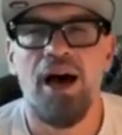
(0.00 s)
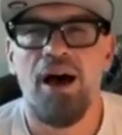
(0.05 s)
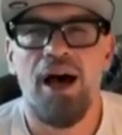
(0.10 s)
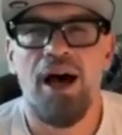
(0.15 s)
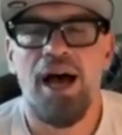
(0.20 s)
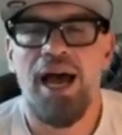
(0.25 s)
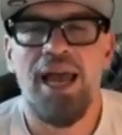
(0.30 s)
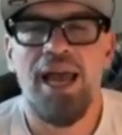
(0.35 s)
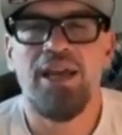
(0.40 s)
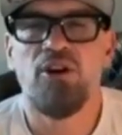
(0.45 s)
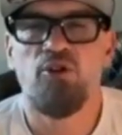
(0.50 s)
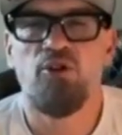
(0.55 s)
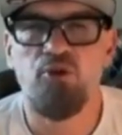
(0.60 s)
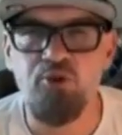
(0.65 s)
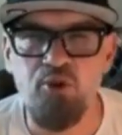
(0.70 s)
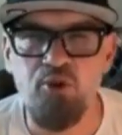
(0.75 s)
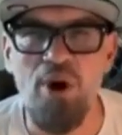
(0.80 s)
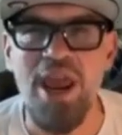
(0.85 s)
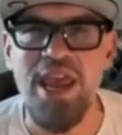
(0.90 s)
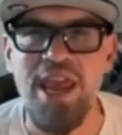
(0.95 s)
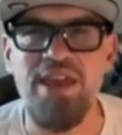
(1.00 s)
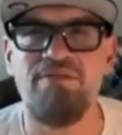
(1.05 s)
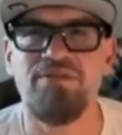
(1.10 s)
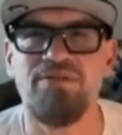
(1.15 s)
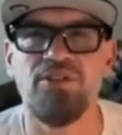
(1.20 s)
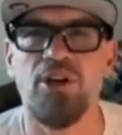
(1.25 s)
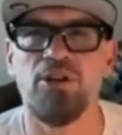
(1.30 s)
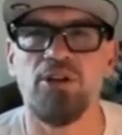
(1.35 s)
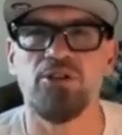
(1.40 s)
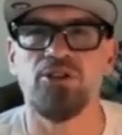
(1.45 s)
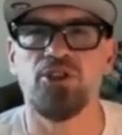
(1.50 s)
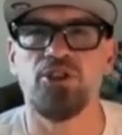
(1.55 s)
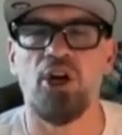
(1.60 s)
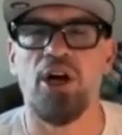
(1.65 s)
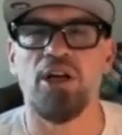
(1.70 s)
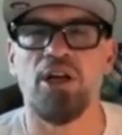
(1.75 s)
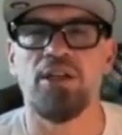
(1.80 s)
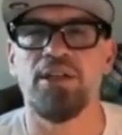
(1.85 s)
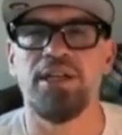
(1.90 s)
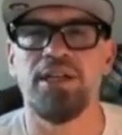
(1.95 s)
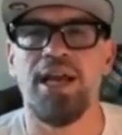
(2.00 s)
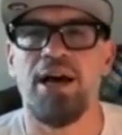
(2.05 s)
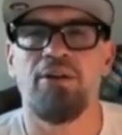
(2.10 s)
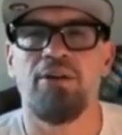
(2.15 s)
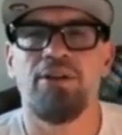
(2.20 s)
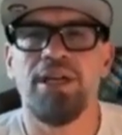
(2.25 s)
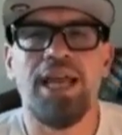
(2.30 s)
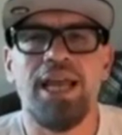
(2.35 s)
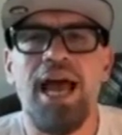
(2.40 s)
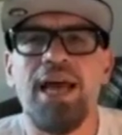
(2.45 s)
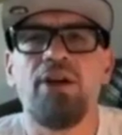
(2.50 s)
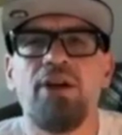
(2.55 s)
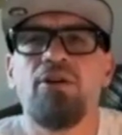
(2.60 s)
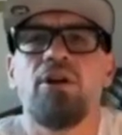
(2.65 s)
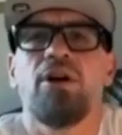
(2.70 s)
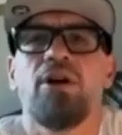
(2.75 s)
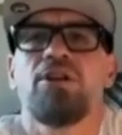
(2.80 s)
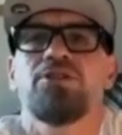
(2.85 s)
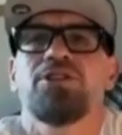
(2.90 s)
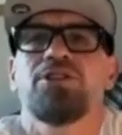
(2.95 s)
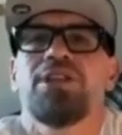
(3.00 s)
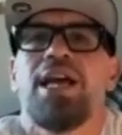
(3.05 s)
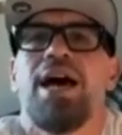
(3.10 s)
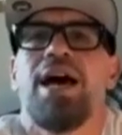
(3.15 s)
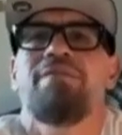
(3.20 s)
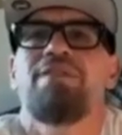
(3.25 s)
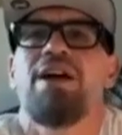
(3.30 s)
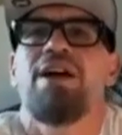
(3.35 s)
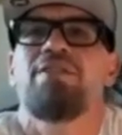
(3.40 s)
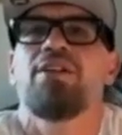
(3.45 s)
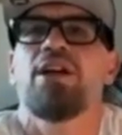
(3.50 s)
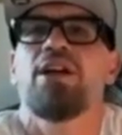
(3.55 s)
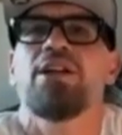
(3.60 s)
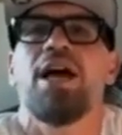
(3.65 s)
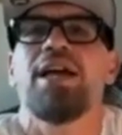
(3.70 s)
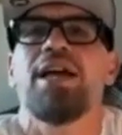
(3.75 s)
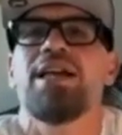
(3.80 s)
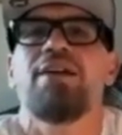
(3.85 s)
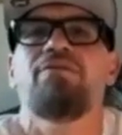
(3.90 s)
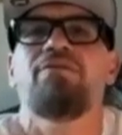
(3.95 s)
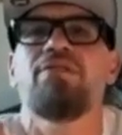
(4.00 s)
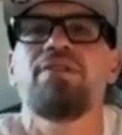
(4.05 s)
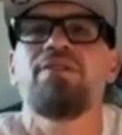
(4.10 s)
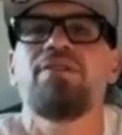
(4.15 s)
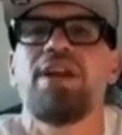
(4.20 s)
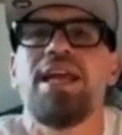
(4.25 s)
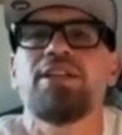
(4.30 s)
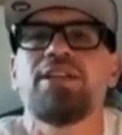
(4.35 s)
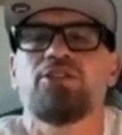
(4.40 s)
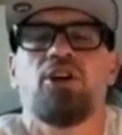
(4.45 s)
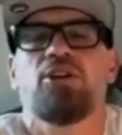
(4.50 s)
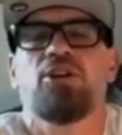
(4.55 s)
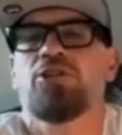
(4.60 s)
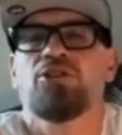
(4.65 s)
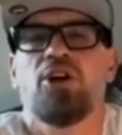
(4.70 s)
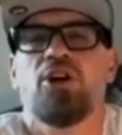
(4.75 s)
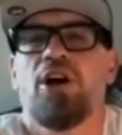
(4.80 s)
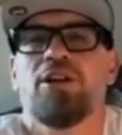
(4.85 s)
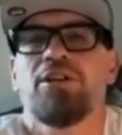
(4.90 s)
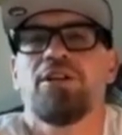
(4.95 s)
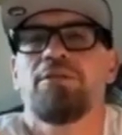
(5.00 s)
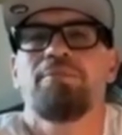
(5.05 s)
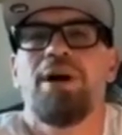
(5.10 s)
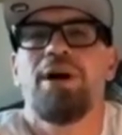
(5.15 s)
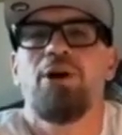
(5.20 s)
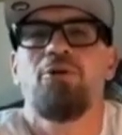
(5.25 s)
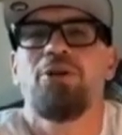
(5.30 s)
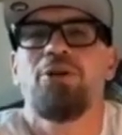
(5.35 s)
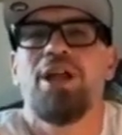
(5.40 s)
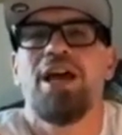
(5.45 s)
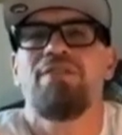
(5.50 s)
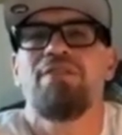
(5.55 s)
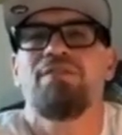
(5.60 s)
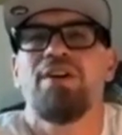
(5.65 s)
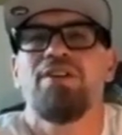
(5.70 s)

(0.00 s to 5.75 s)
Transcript: I crave dark chocolate now. Like I don't understand. I never even ate dark chocolate my whole life.